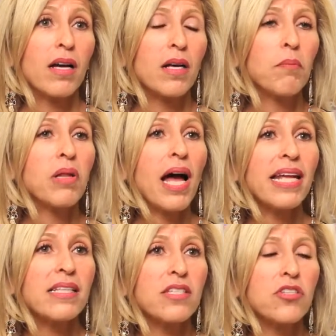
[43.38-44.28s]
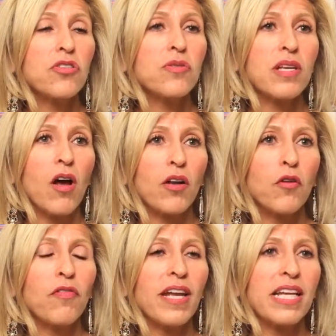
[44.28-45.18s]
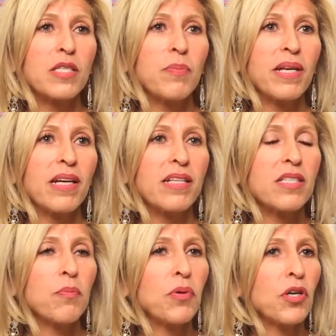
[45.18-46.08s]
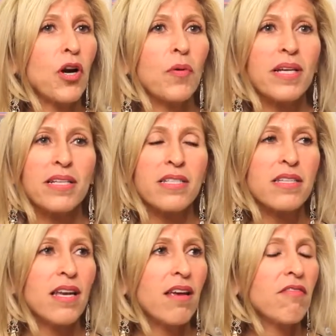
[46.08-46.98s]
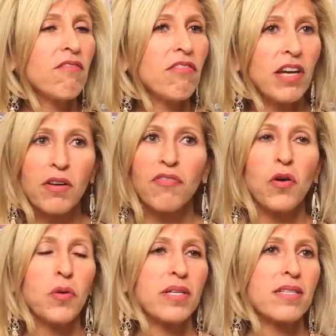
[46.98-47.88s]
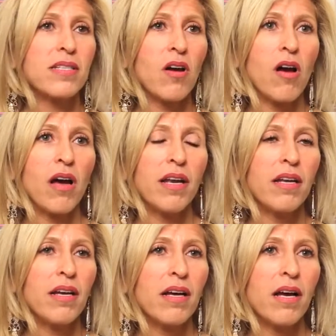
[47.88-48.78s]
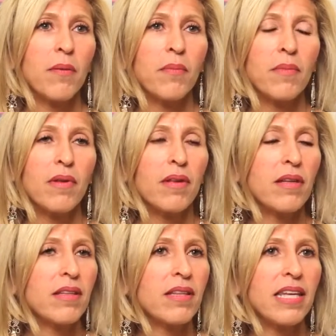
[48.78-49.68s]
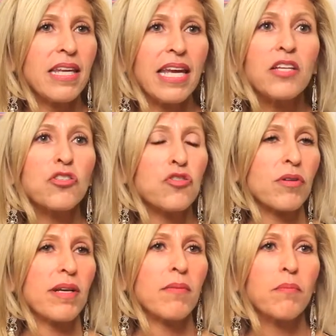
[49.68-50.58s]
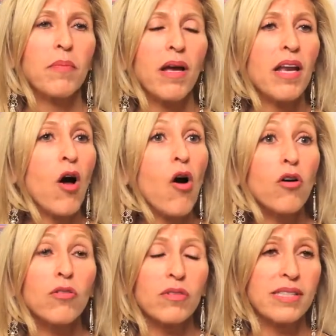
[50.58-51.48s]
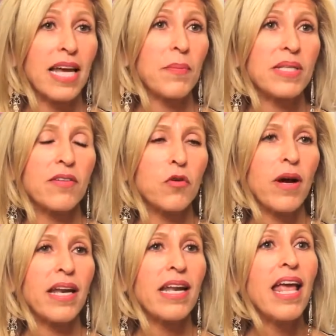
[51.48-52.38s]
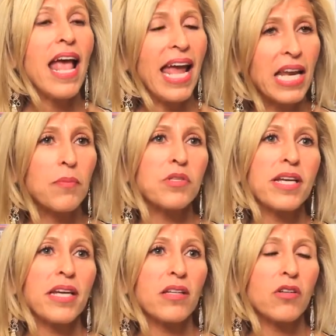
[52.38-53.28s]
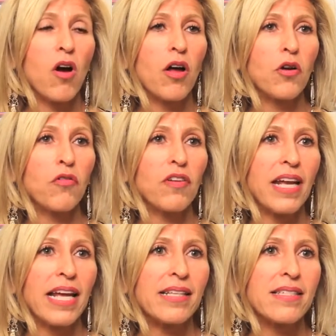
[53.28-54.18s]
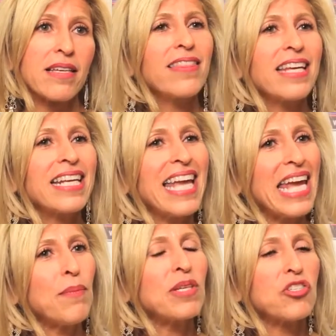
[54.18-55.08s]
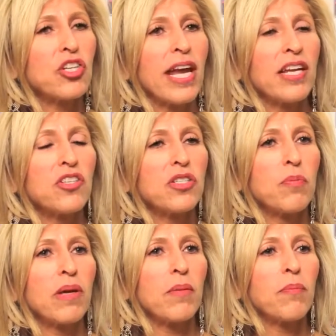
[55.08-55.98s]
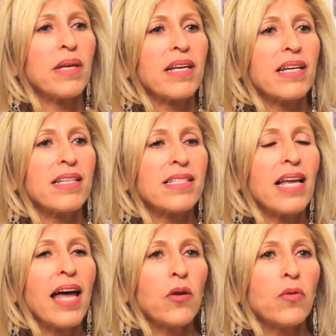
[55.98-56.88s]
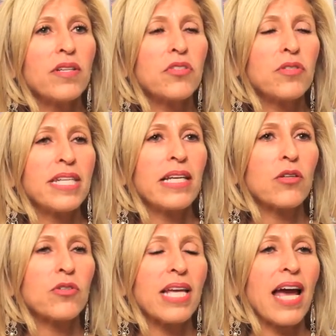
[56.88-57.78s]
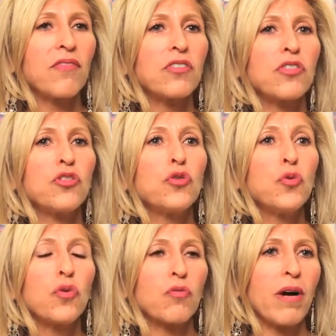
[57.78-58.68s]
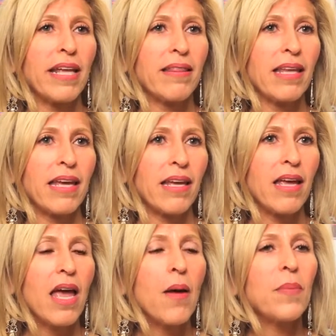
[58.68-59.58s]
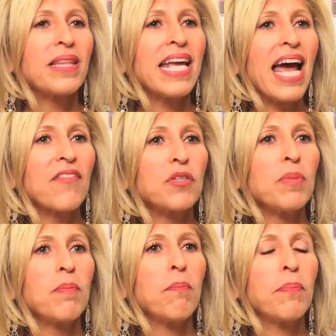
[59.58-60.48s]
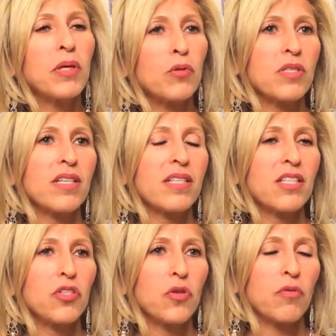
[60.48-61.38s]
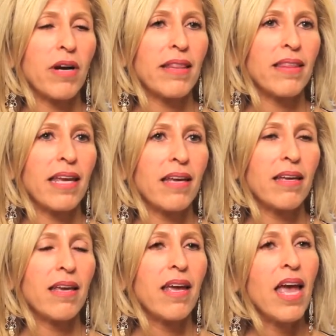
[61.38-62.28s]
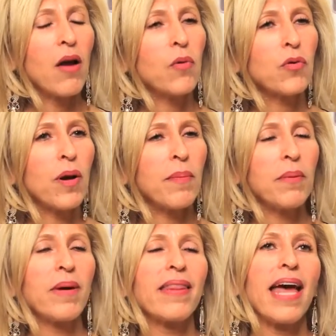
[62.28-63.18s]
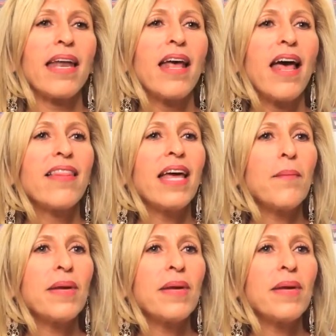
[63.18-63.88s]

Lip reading: compliance issues in auto finance, because the Bureau is very focused on the industry and all segments of credit, and in particular, auto finance. The game has changed a bit, because not only do dealers have to do the right thing, but they have to be built to do the right thing. And what do I mean by that? That